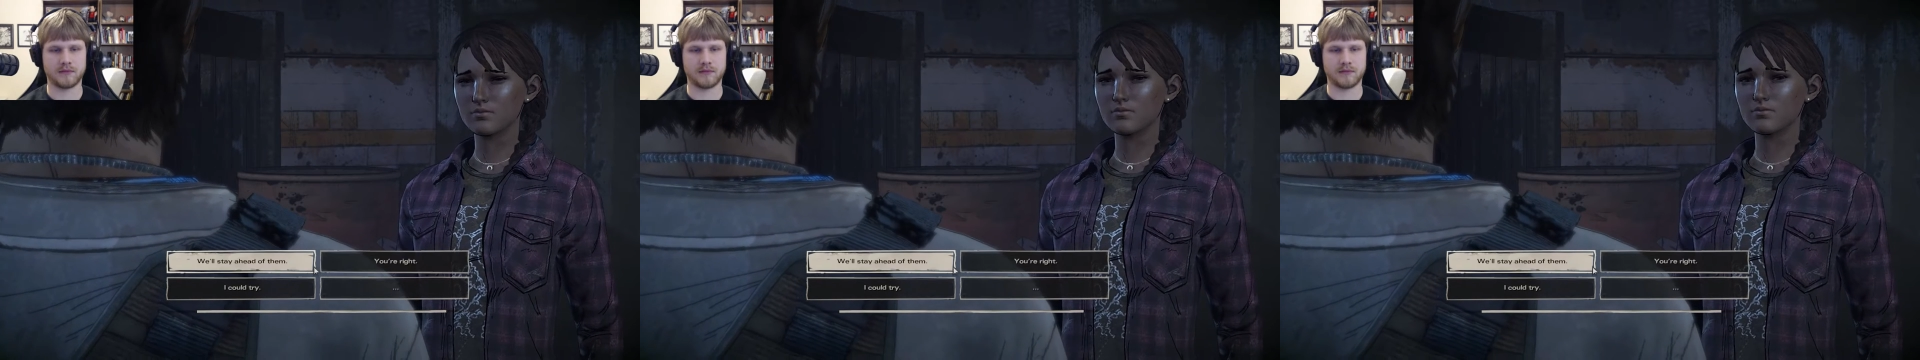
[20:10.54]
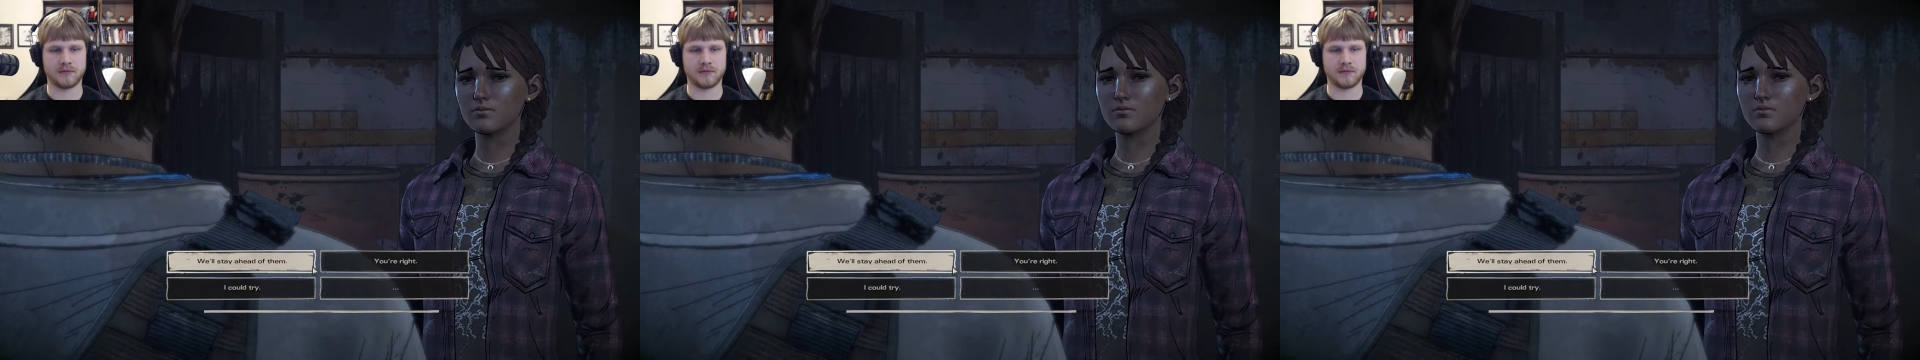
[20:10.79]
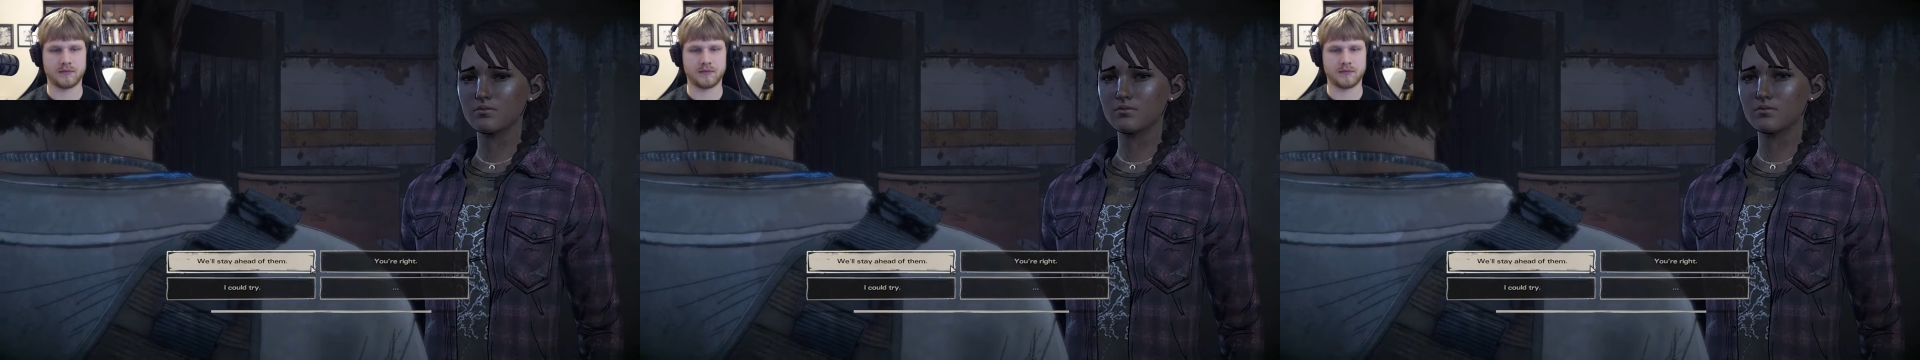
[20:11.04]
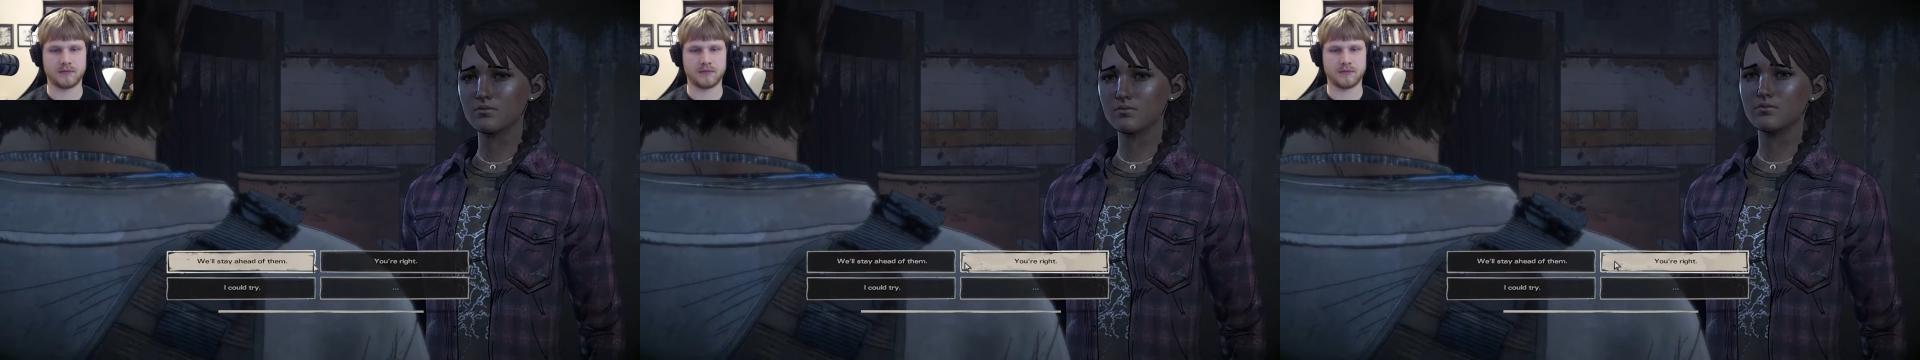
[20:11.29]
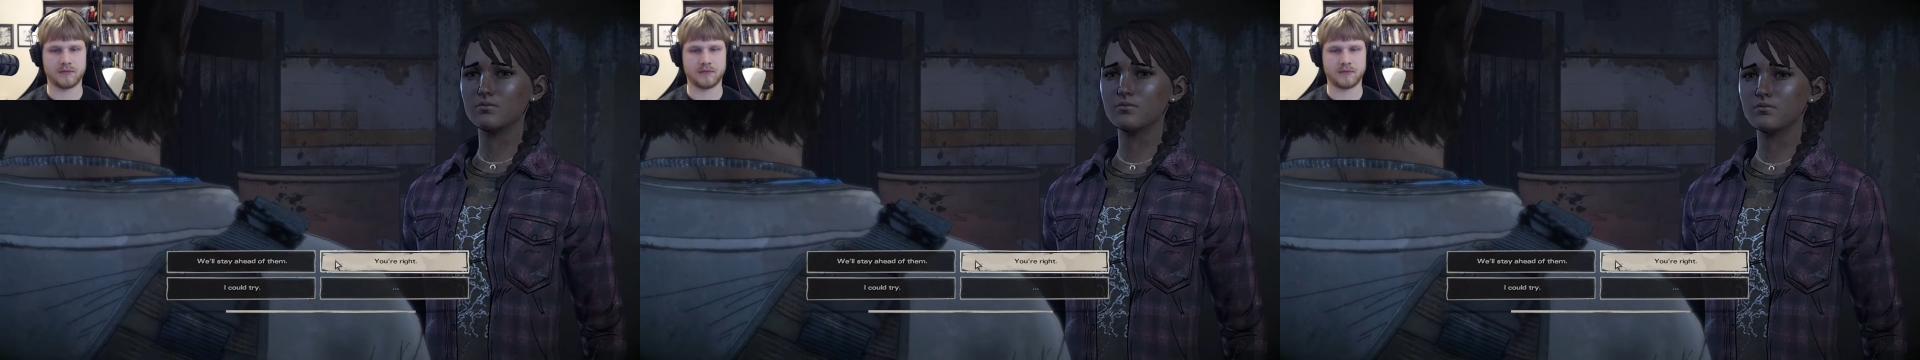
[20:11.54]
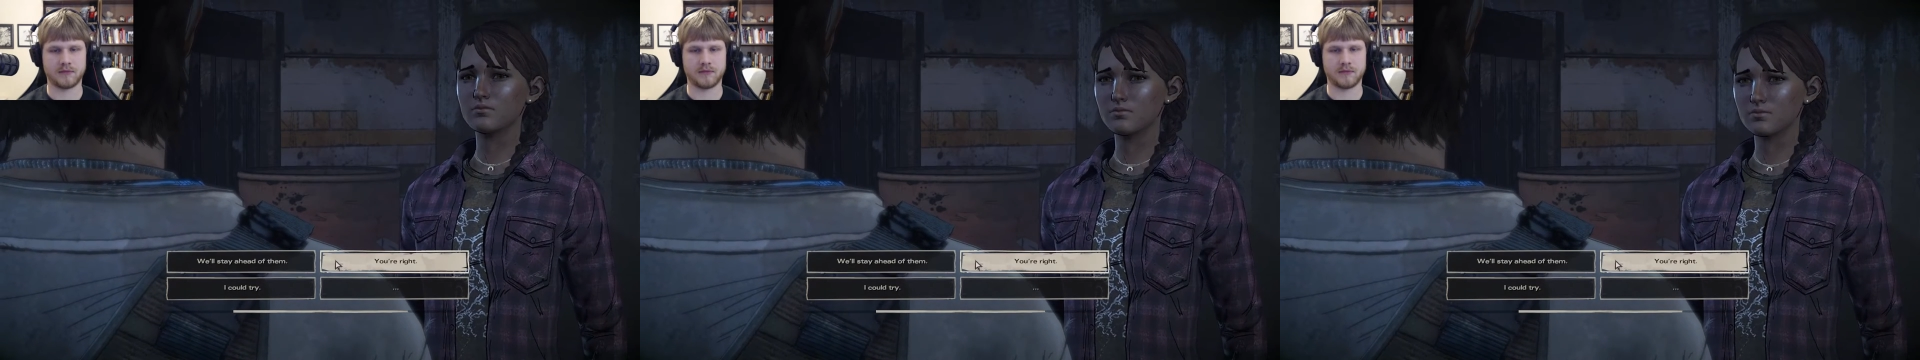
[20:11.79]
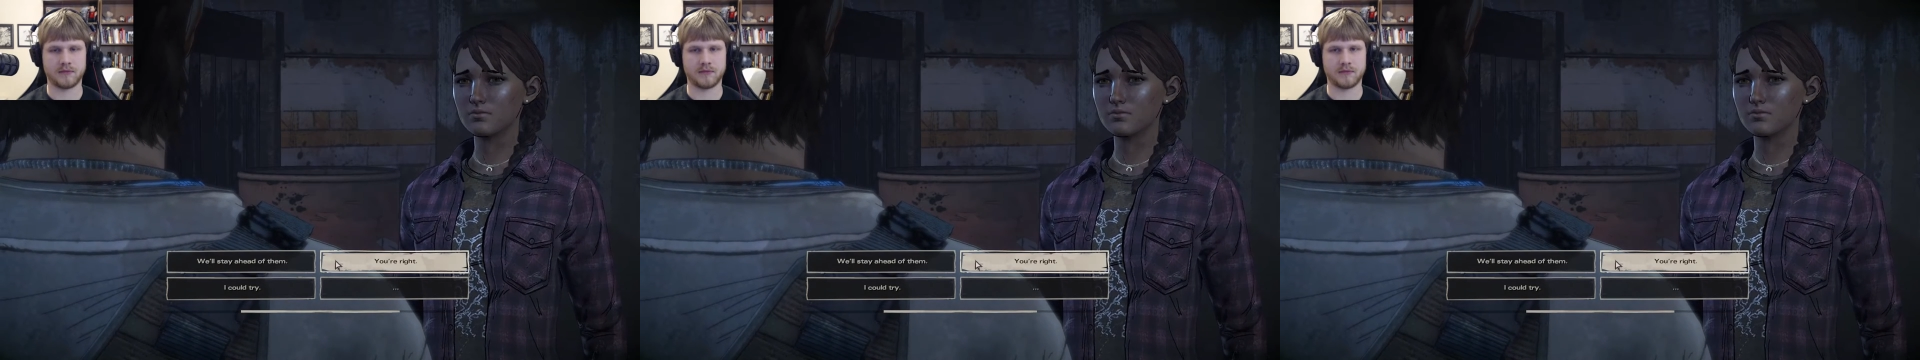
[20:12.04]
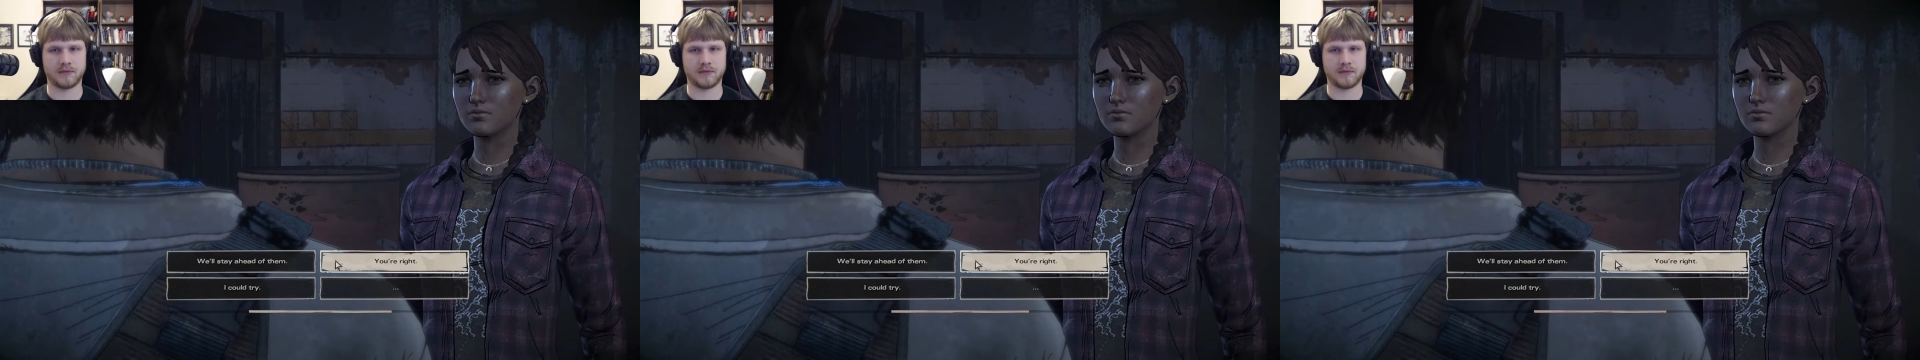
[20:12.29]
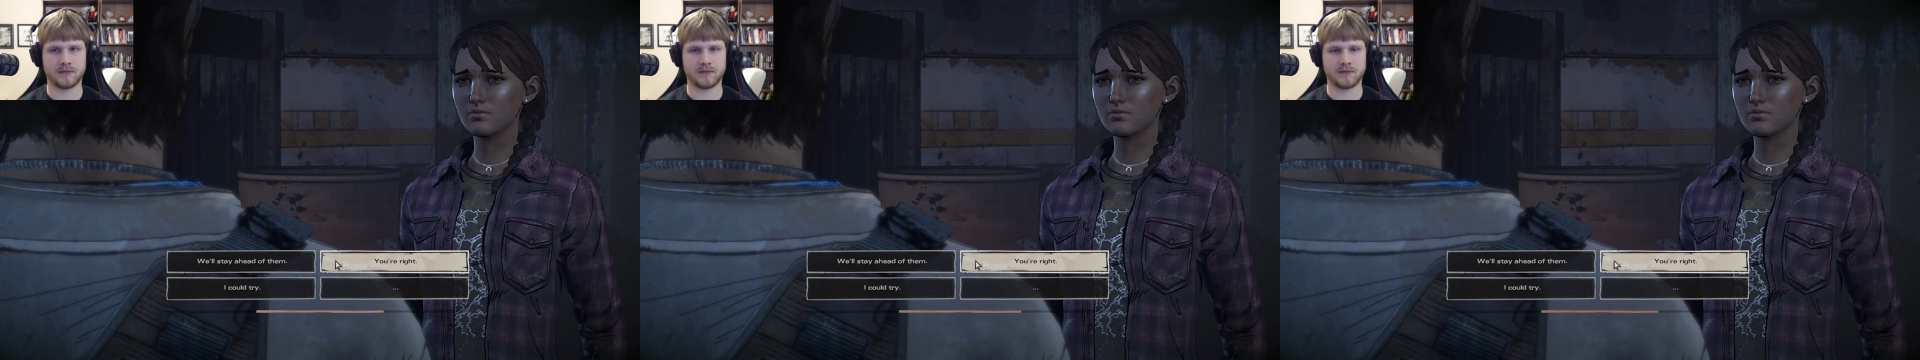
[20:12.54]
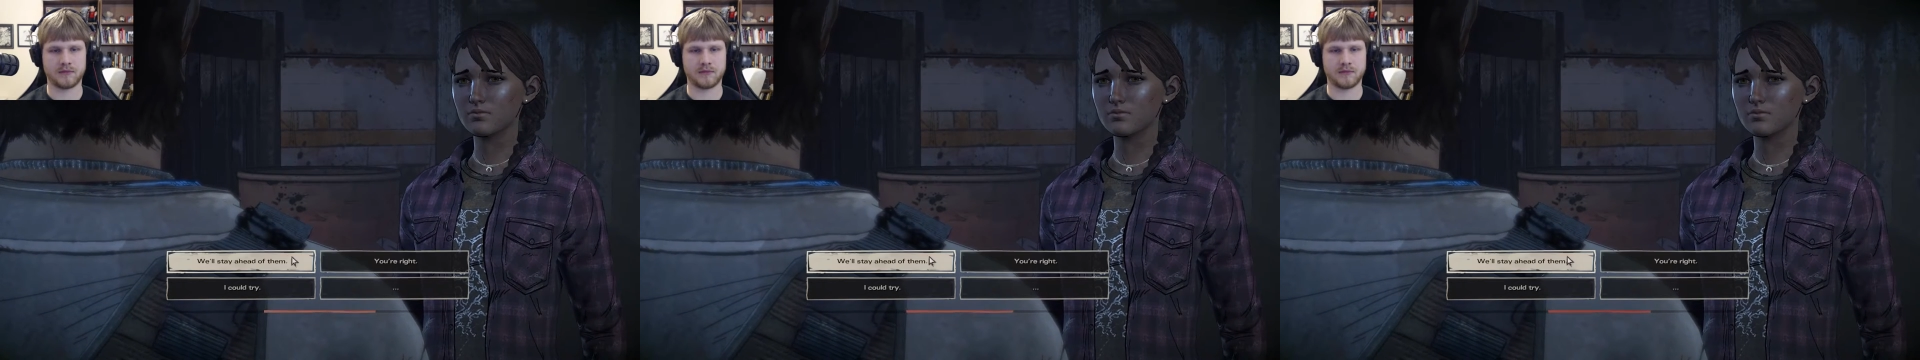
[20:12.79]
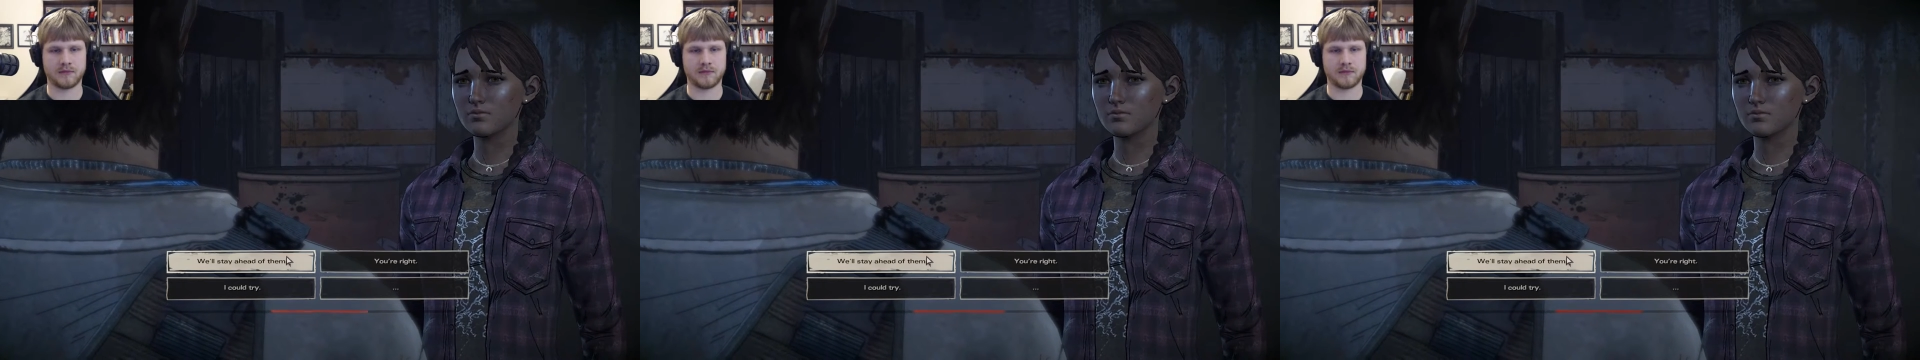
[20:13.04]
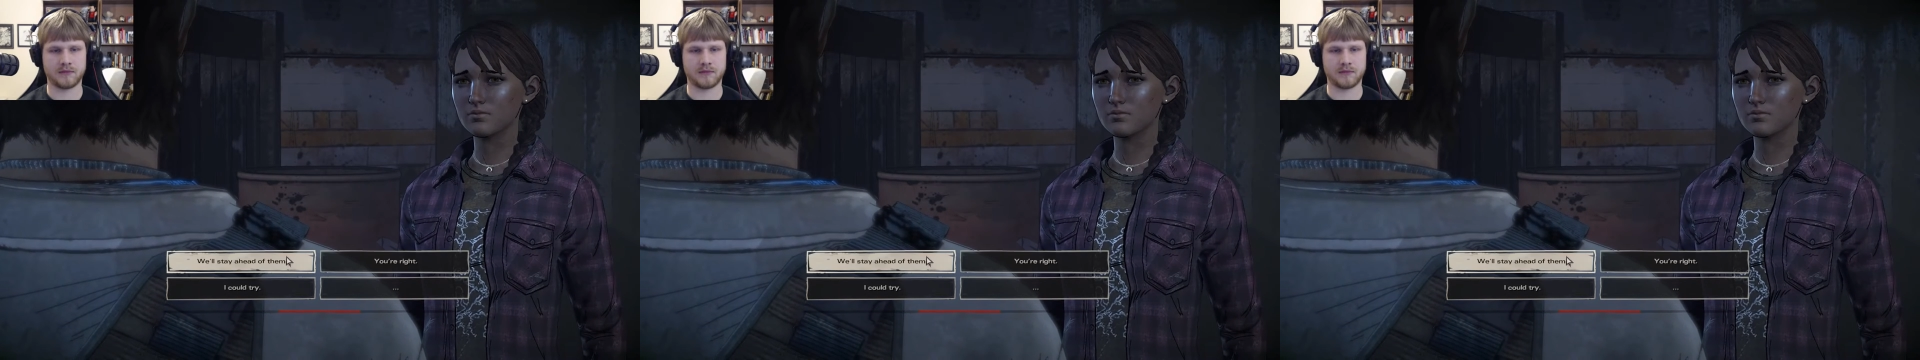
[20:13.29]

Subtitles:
[no speech]